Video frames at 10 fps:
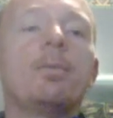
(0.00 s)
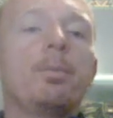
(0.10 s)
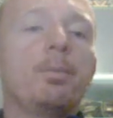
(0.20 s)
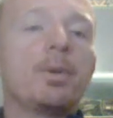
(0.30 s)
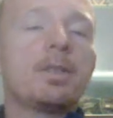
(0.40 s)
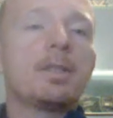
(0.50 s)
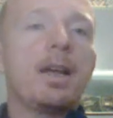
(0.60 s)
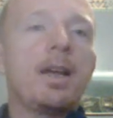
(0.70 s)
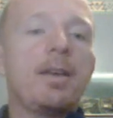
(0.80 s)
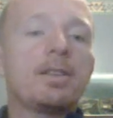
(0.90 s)
But
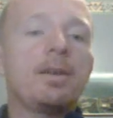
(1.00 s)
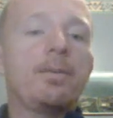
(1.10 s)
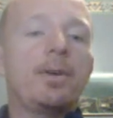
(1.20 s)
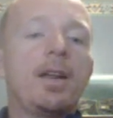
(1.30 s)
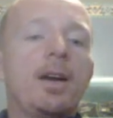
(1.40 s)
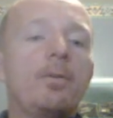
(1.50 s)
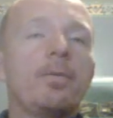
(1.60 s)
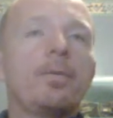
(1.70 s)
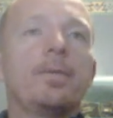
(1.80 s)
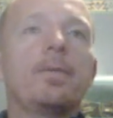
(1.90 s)
that's it for now.
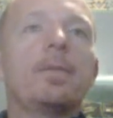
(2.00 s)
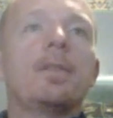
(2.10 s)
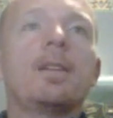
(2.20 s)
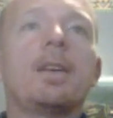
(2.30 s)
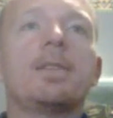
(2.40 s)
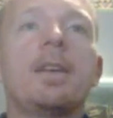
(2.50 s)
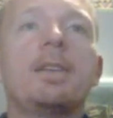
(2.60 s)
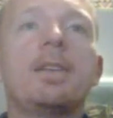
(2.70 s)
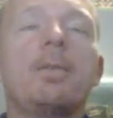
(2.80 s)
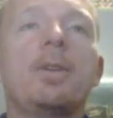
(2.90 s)
Like I say,
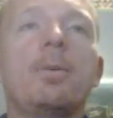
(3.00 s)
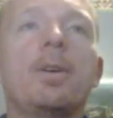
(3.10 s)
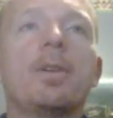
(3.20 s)
definitely worth